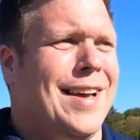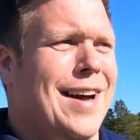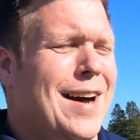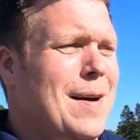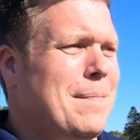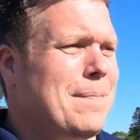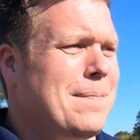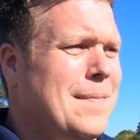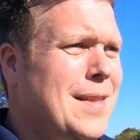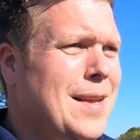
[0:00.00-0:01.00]

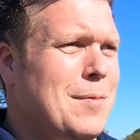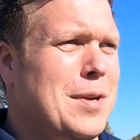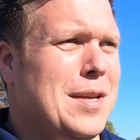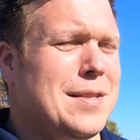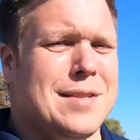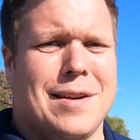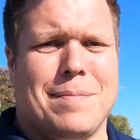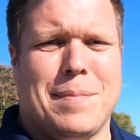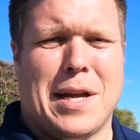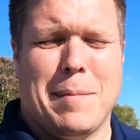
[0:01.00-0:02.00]
and when you can
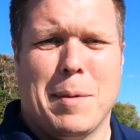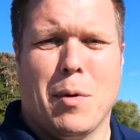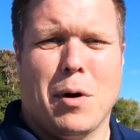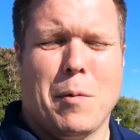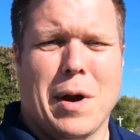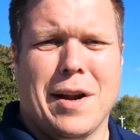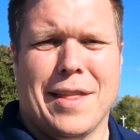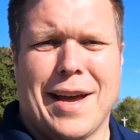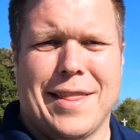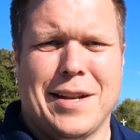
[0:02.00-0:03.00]
start becoming more aware of
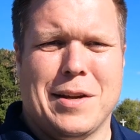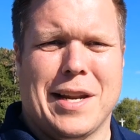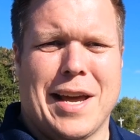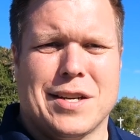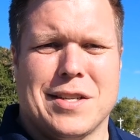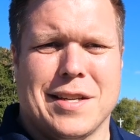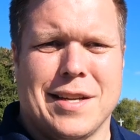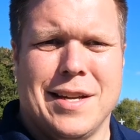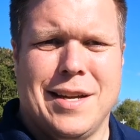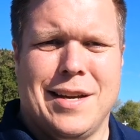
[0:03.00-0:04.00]
that, then you can
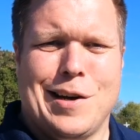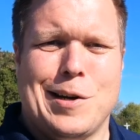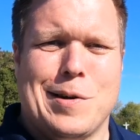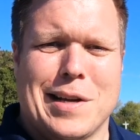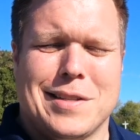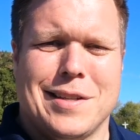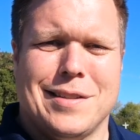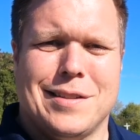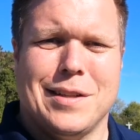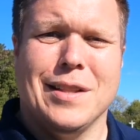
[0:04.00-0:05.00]
actually address
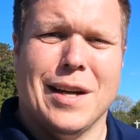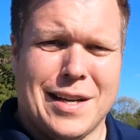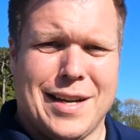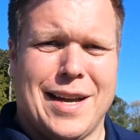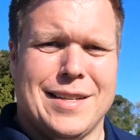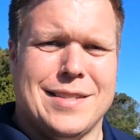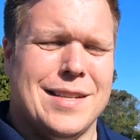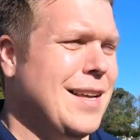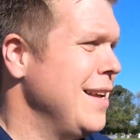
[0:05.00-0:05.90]
it. Good luck, guys.